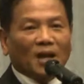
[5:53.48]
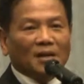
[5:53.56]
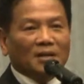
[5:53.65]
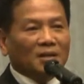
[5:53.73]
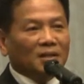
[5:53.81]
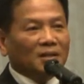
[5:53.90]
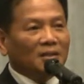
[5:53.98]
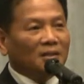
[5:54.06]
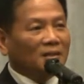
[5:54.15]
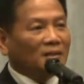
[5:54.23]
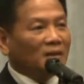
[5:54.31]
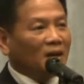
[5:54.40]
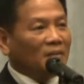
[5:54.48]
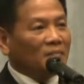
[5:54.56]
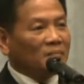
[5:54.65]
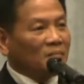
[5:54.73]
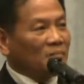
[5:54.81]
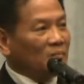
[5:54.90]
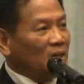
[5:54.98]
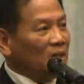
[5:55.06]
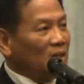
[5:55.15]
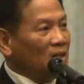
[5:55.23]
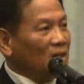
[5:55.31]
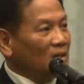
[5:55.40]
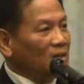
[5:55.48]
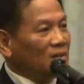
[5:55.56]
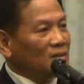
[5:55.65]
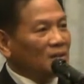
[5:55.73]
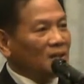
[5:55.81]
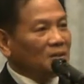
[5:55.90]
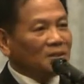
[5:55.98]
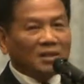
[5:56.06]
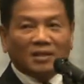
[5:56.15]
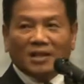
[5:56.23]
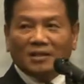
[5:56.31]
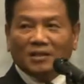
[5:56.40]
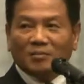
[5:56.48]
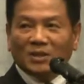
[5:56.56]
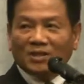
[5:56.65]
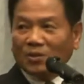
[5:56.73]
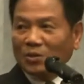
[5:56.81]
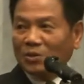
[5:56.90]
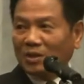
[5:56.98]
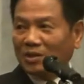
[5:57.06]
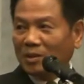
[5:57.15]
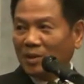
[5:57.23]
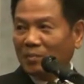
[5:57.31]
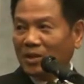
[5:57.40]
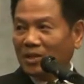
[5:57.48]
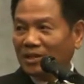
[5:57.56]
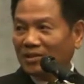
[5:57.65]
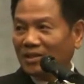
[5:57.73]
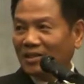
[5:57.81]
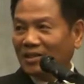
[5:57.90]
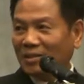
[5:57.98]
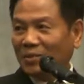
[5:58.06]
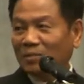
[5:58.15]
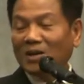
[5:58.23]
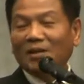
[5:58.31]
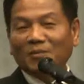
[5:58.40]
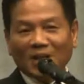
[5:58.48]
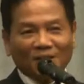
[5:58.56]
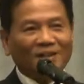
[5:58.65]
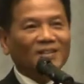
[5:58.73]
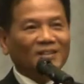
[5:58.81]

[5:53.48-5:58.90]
So where you have the Wasatiyyah in where? In Malaysia? In what else? What country